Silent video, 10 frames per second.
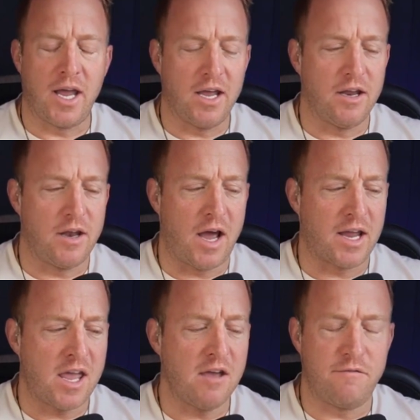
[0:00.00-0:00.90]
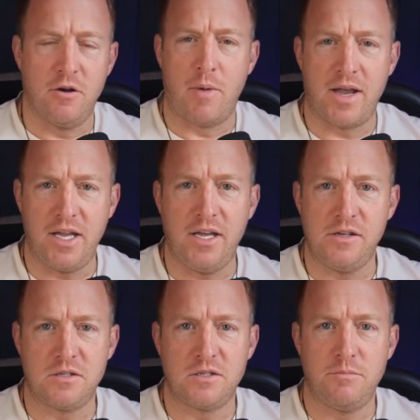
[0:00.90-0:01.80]
and I can't feel my
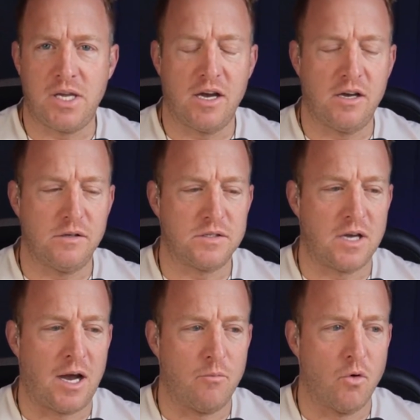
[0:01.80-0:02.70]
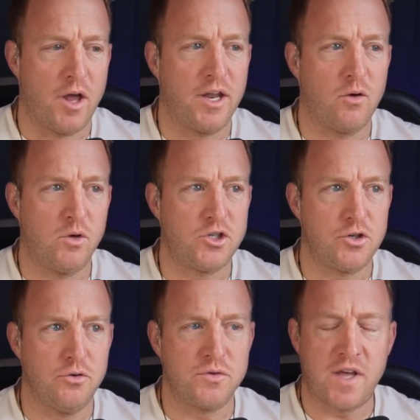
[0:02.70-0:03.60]
knees because I'm running with
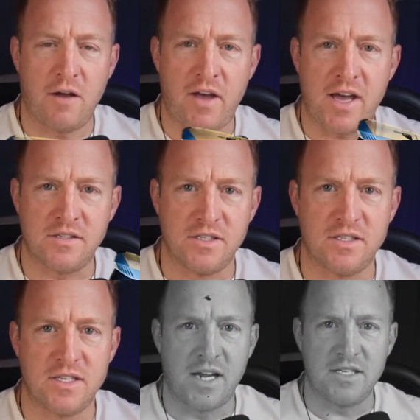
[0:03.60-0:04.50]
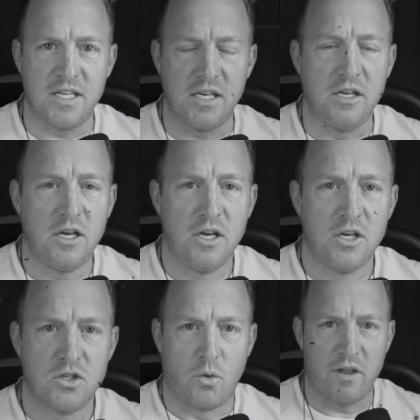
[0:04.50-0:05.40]
shoes that I've had since
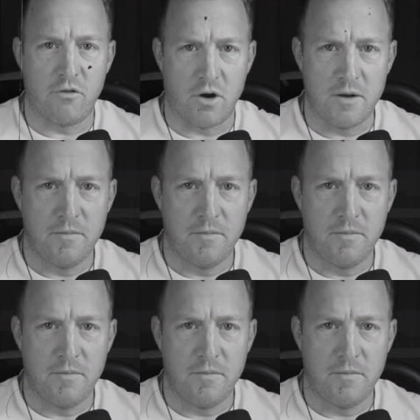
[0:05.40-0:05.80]
1923.